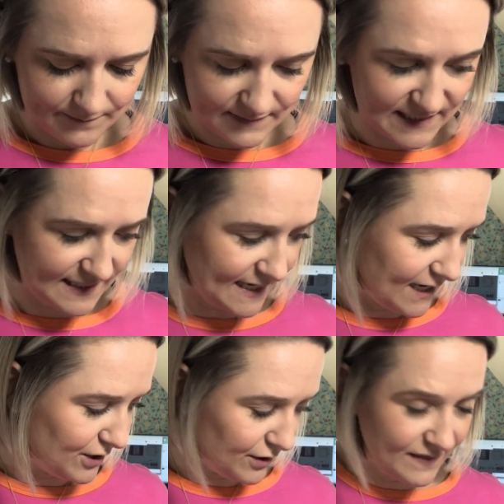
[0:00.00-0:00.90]

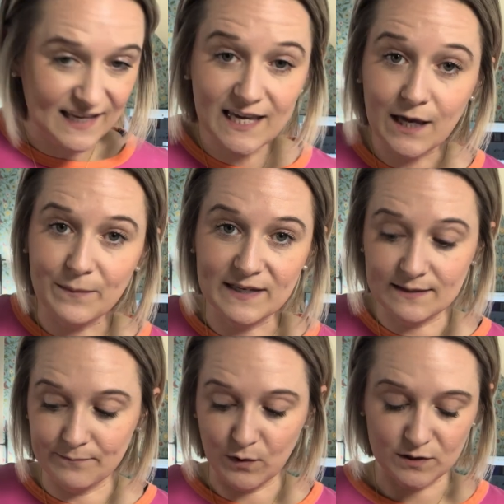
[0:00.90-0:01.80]
designer, they come in
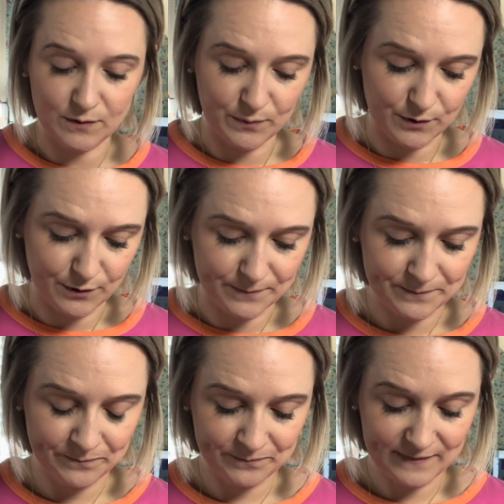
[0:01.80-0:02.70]
multiple
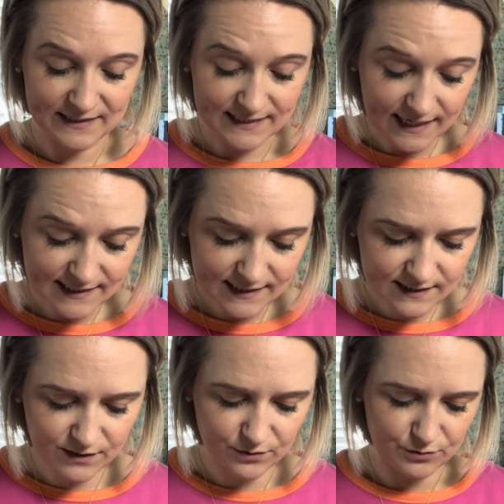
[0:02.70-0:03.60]
sizes,
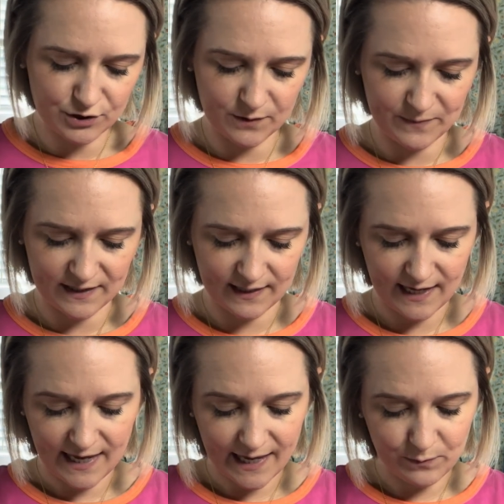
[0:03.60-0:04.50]
so you should be
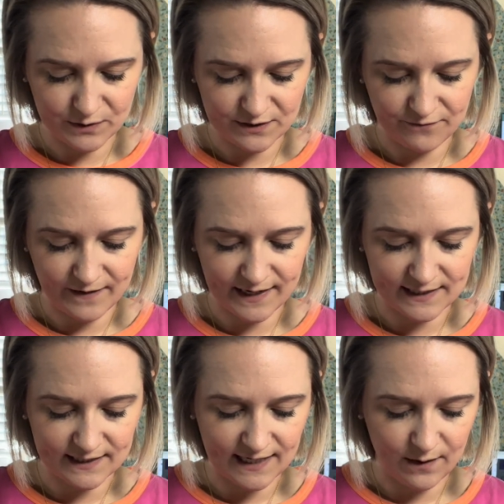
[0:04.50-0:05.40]
able to find
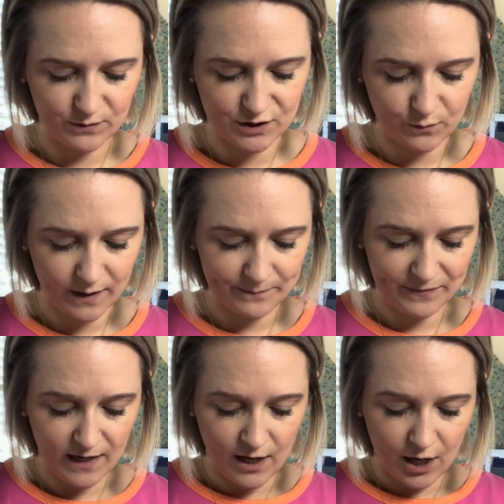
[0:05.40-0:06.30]
and get what you want.
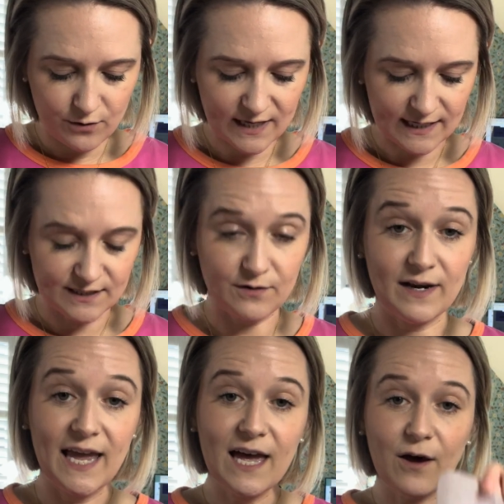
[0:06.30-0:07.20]
Okay, so
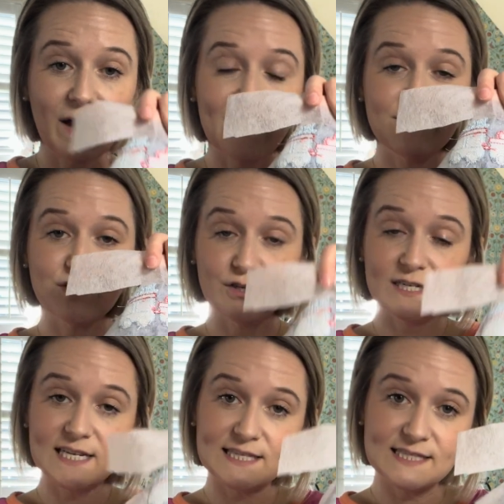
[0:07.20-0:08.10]
now I have turned
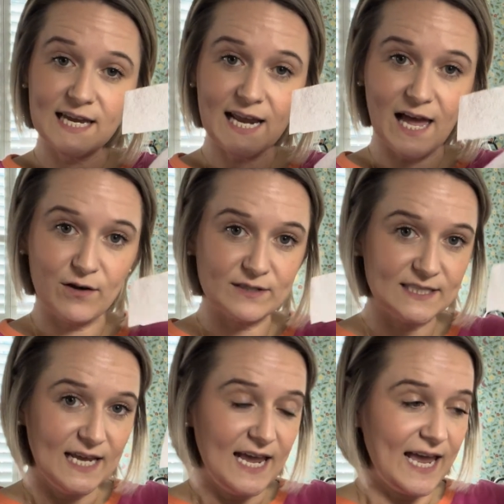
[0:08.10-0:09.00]
it inside out
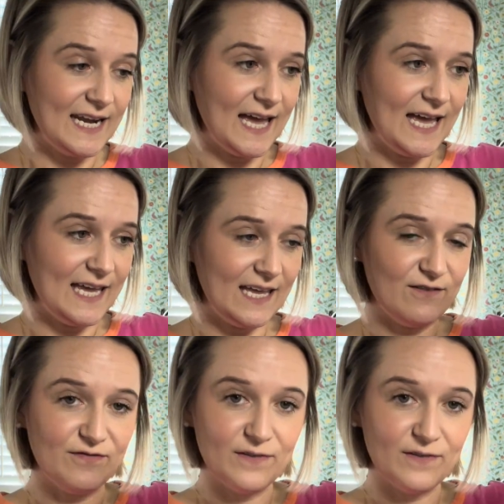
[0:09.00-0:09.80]
and I have